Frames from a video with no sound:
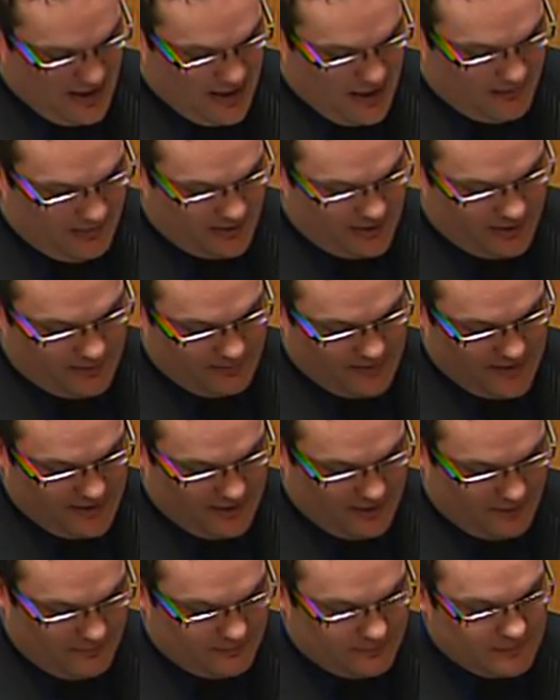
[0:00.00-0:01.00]
Mr.
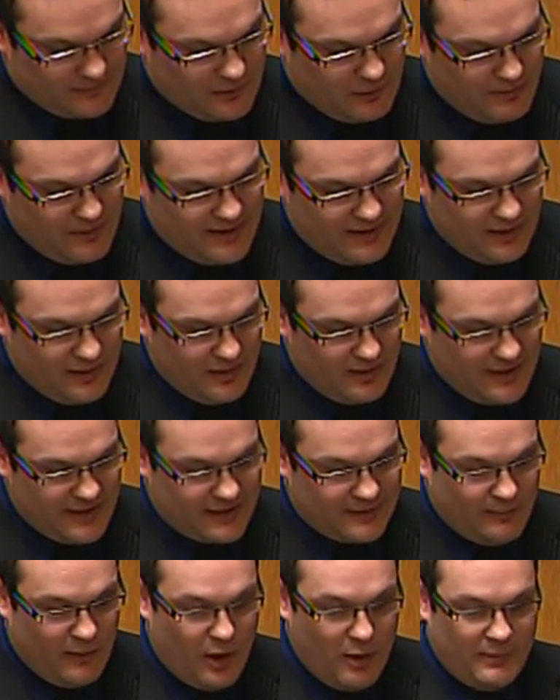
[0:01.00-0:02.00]
Speaker, we know that
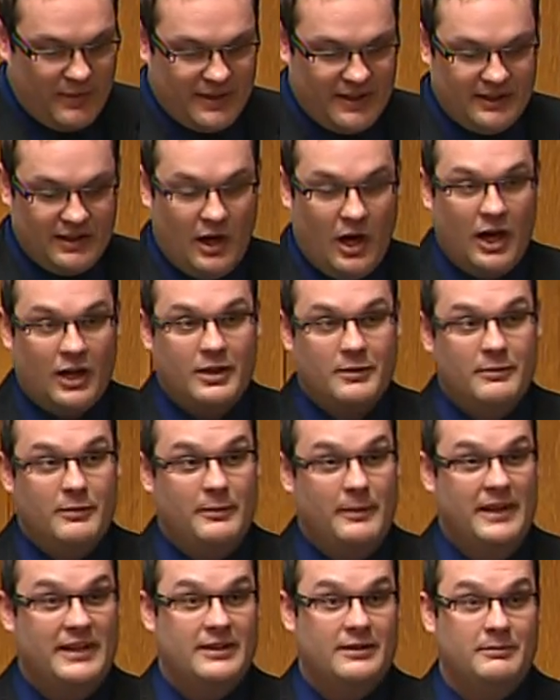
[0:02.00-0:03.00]
small business
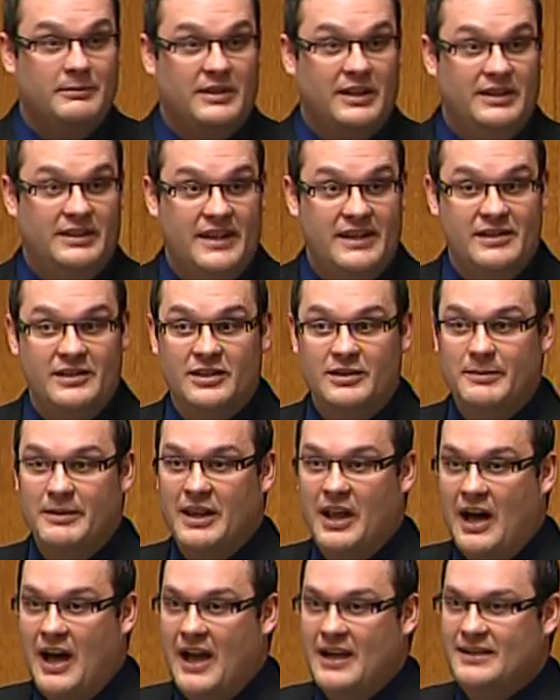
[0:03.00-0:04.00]
optimism continues to be
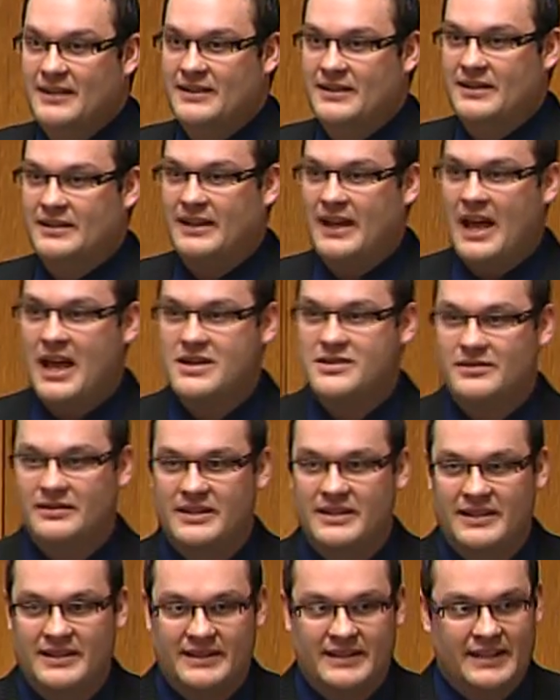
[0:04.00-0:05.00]
the highest in Saskatchewan,
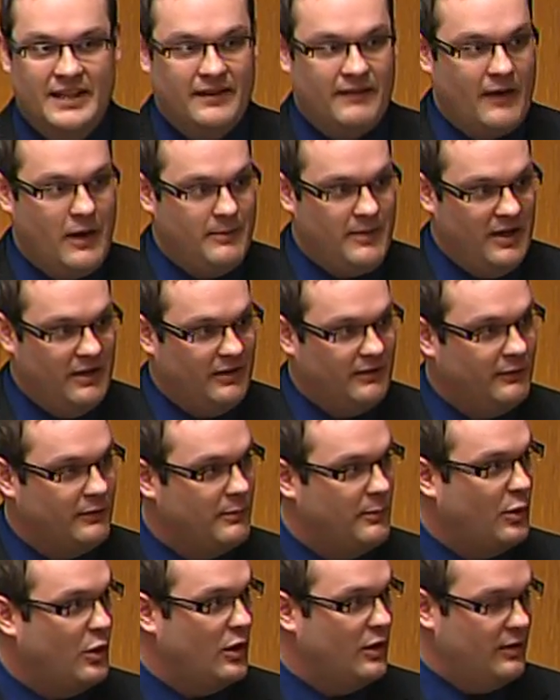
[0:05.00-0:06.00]
as the CFIB have
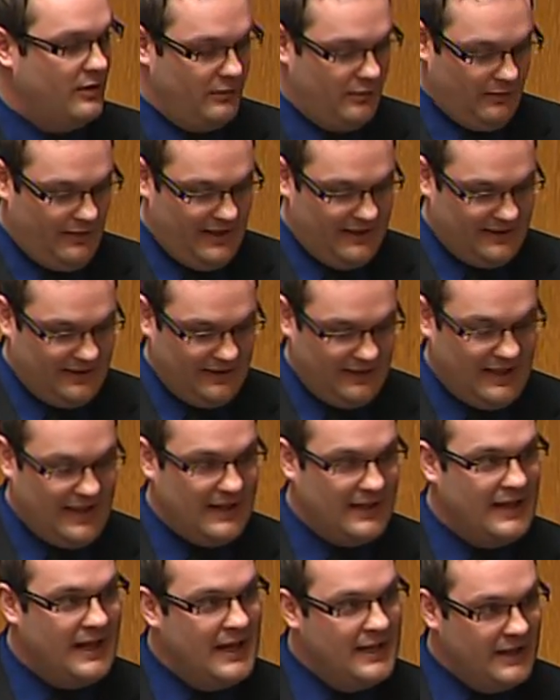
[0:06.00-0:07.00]
reported recently,
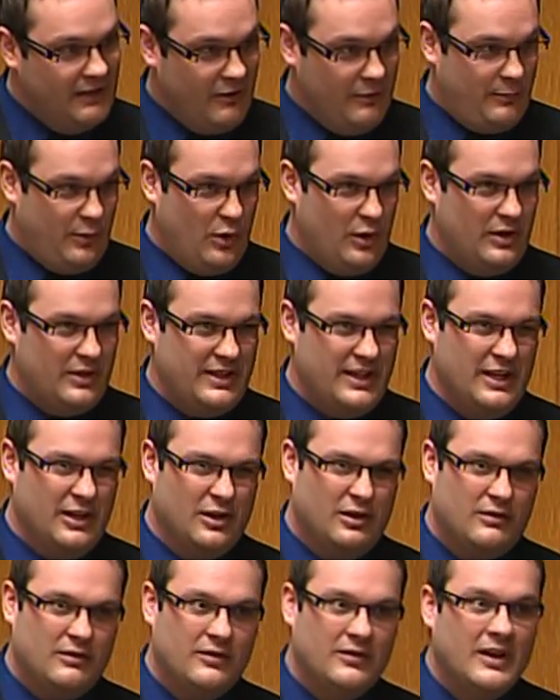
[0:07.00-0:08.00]
and they report
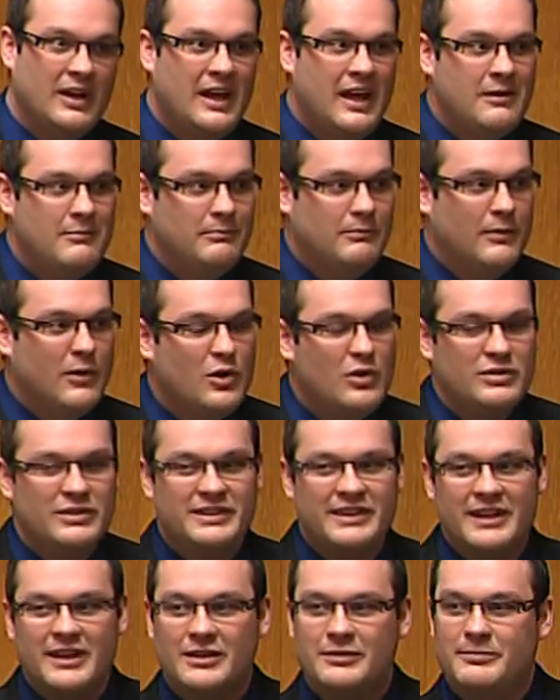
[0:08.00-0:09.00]
most
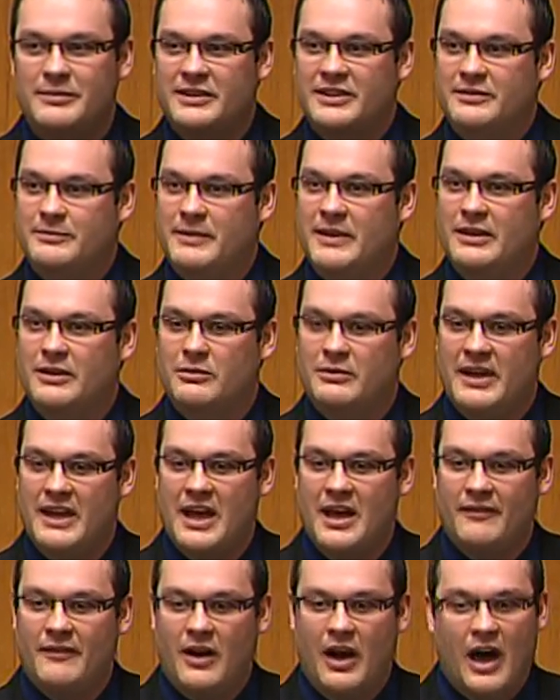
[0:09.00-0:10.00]
years, Mr. Speaker, we
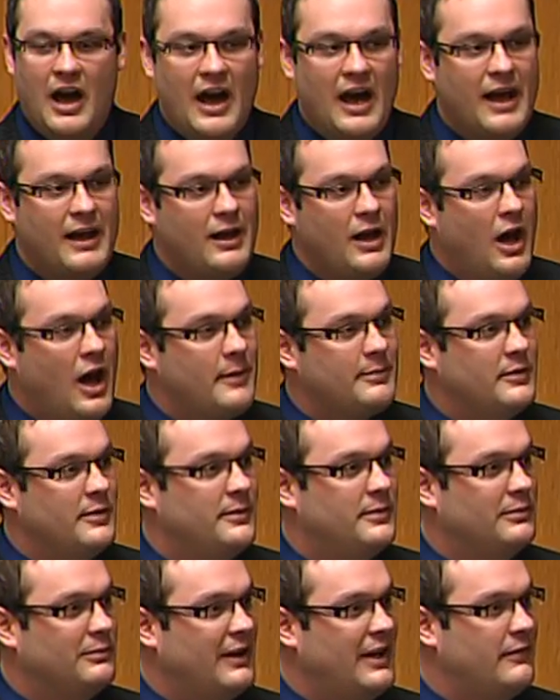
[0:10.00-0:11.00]
have a high
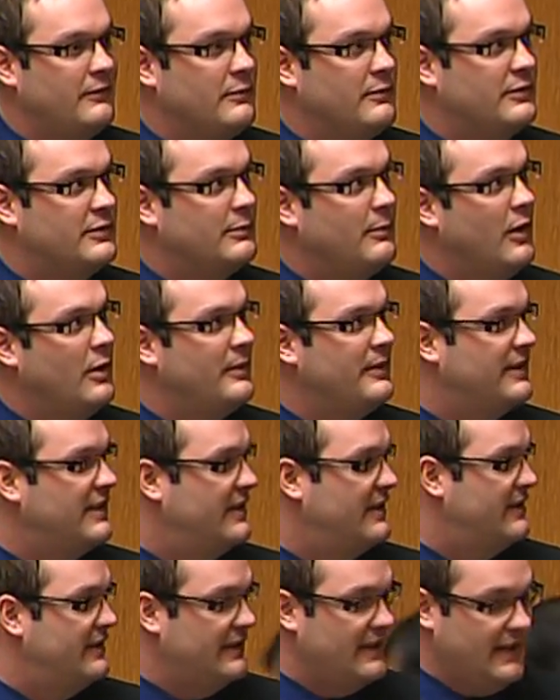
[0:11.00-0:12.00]
optimism rate for small
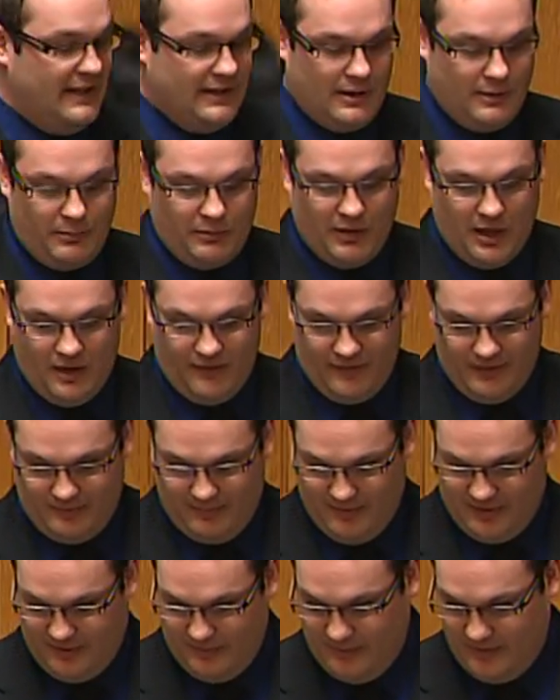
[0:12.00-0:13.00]
businesses in our province,
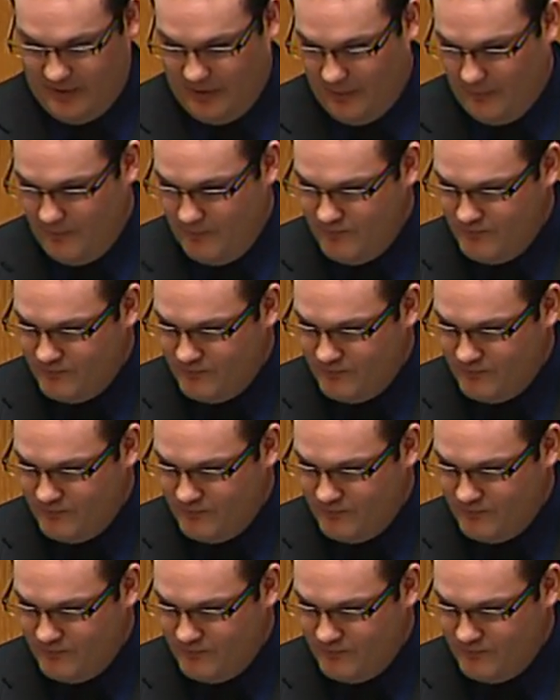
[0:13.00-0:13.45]
Mr. Speaker.